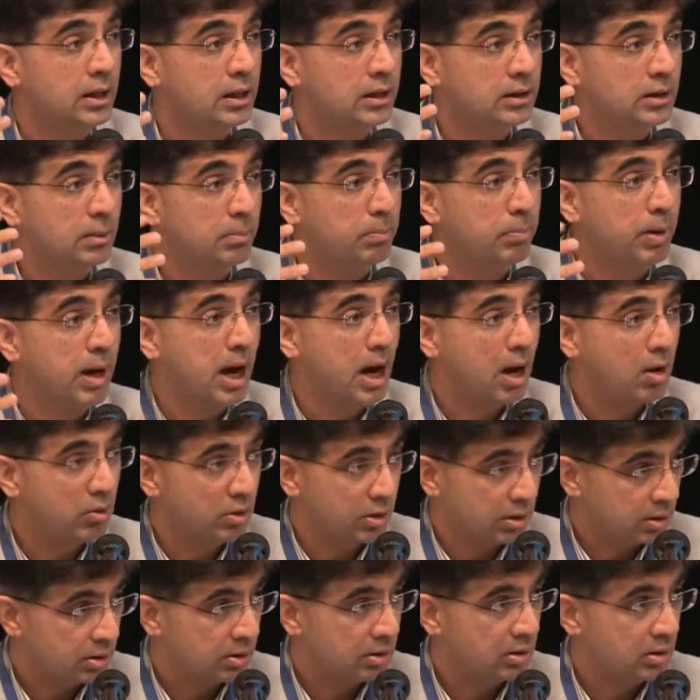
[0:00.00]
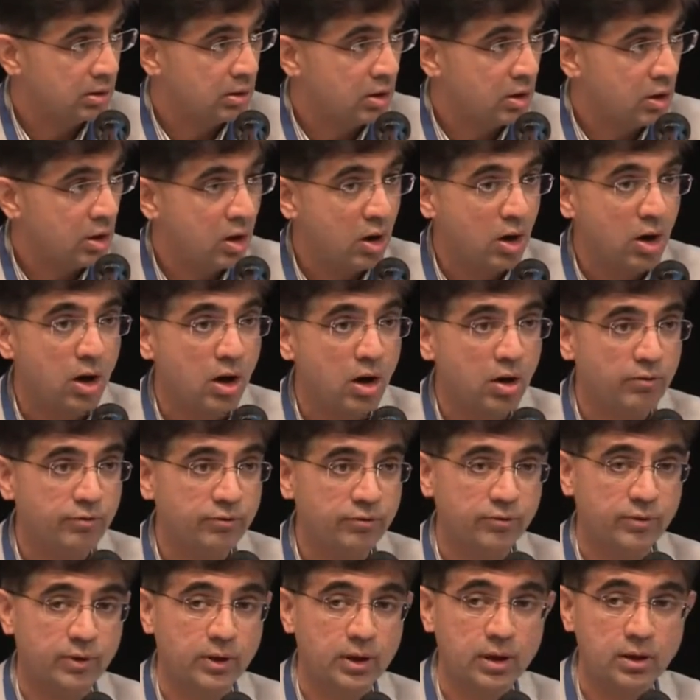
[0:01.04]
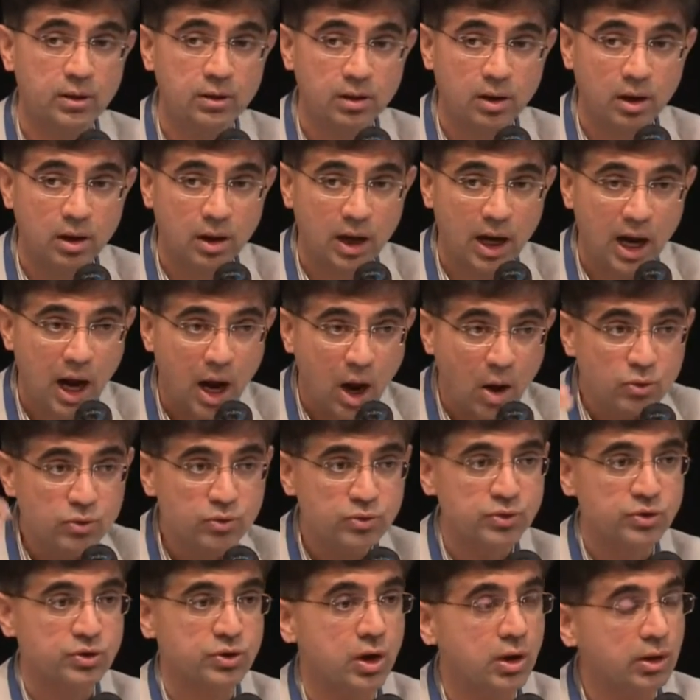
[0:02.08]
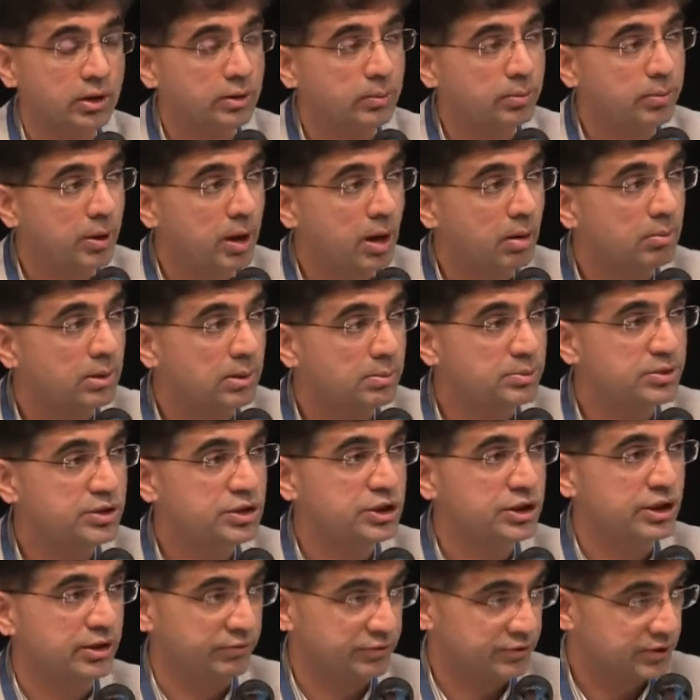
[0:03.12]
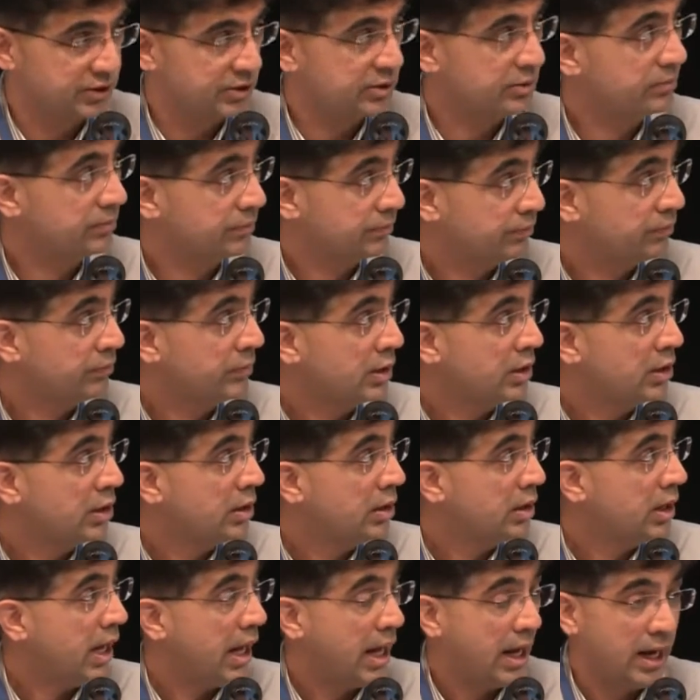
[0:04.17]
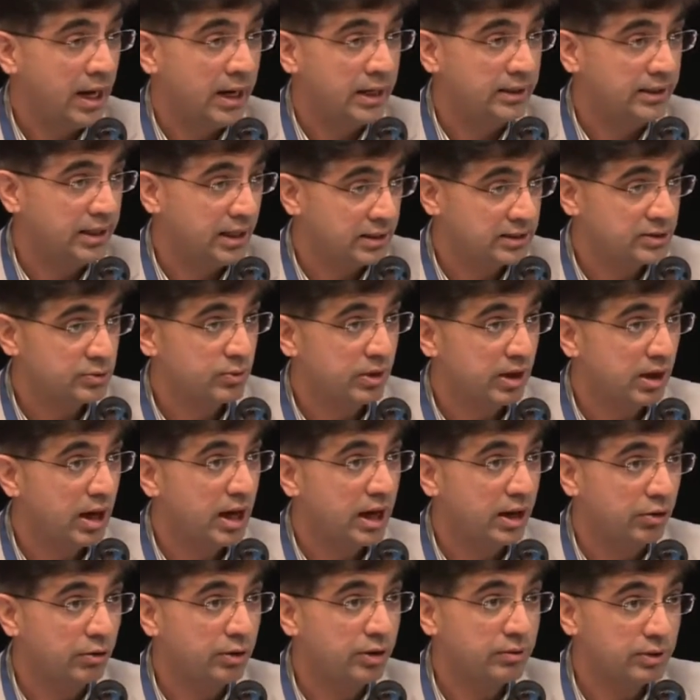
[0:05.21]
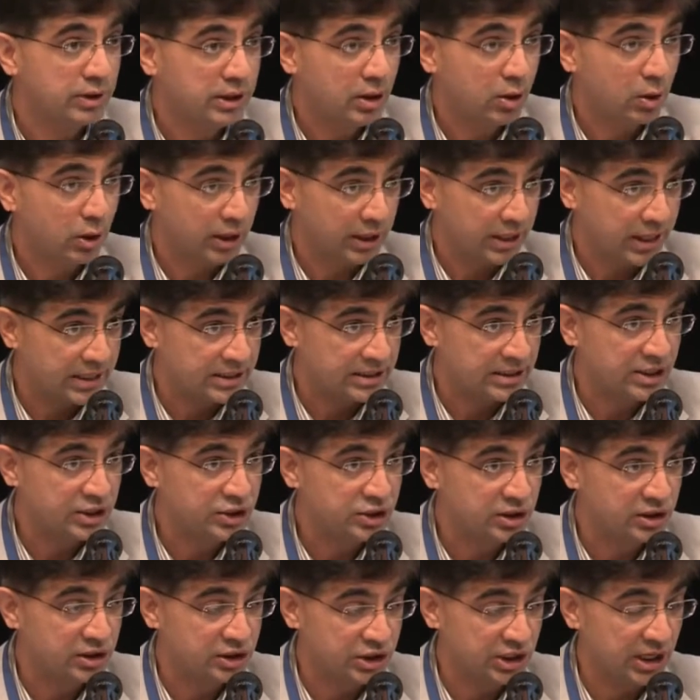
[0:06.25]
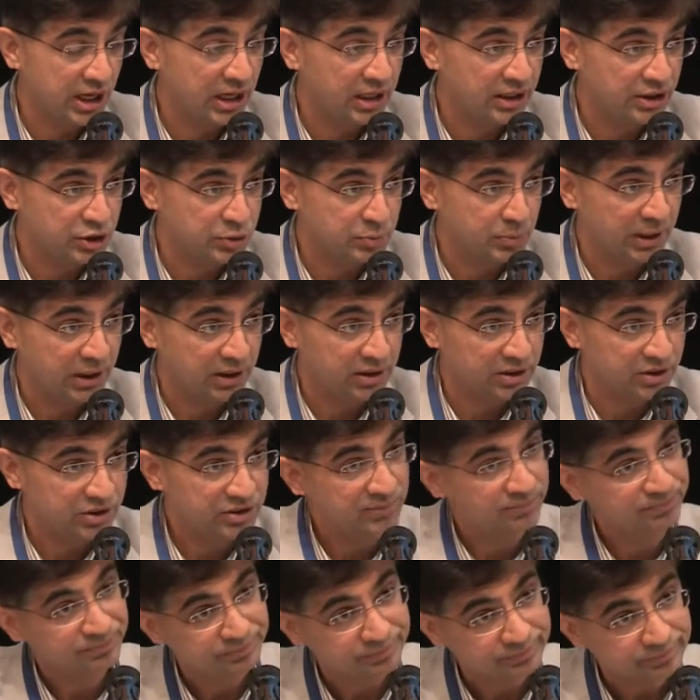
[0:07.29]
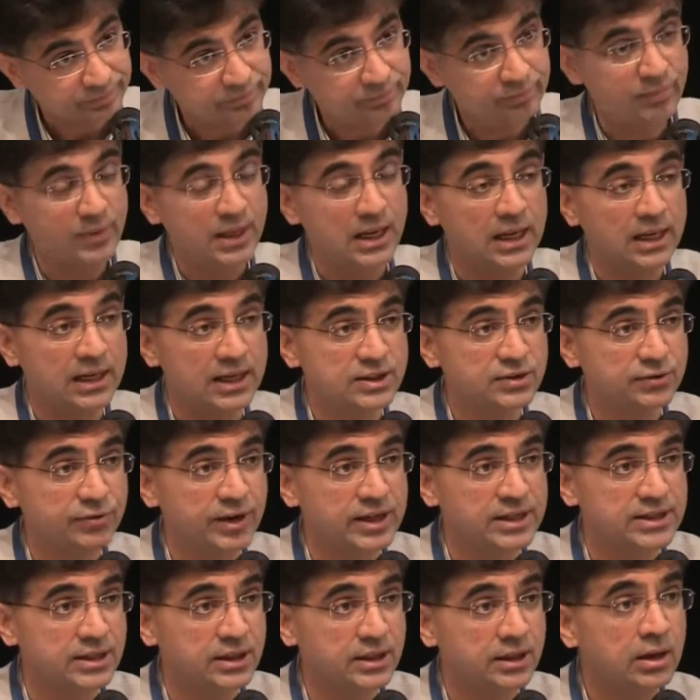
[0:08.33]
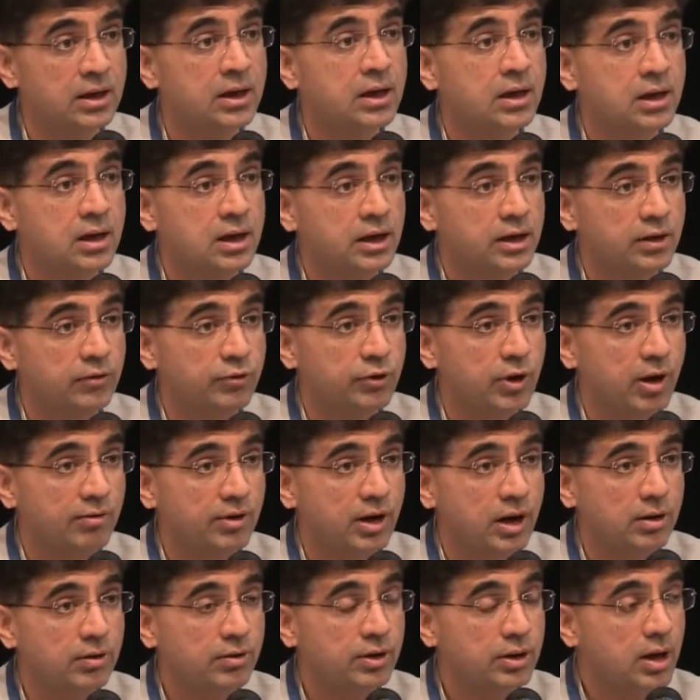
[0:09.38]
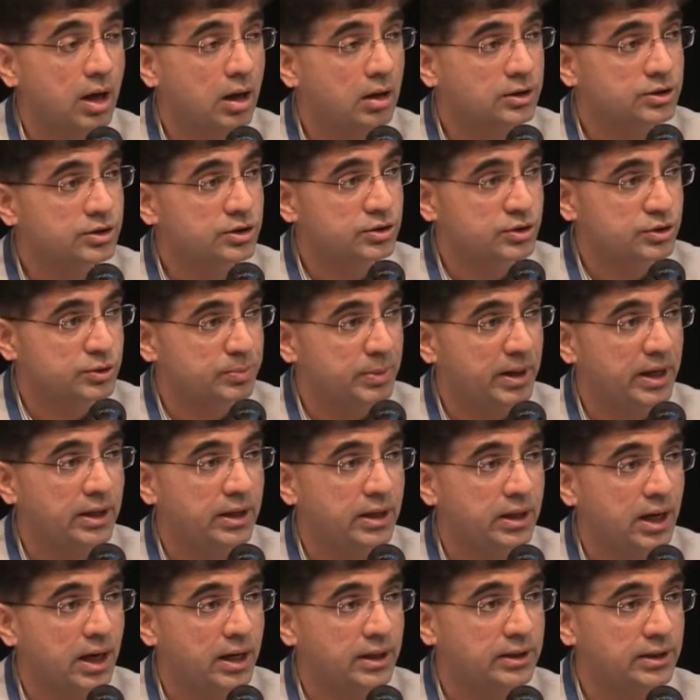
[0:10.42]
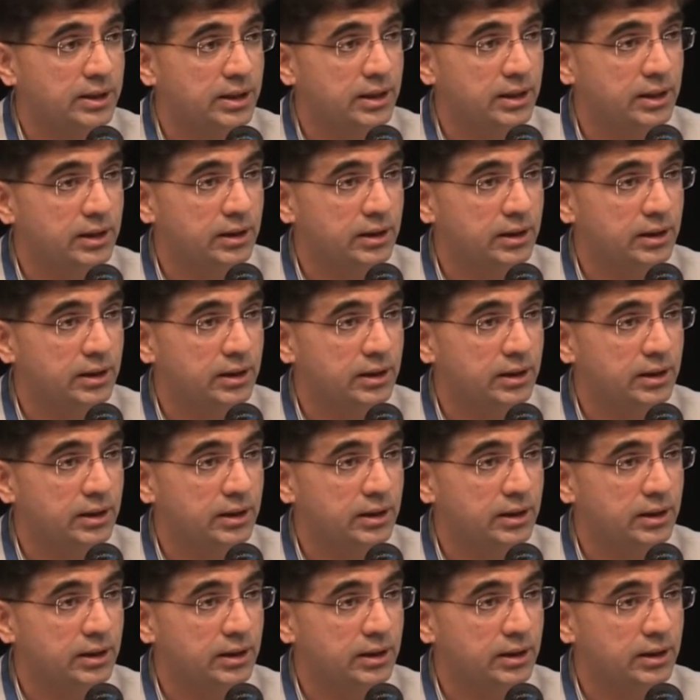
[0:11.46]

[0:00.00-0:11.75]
the power of how to solve the problem shifts. And that's where I agree with the organizational challenge, because let's face it, if you have $100 to spend in IT,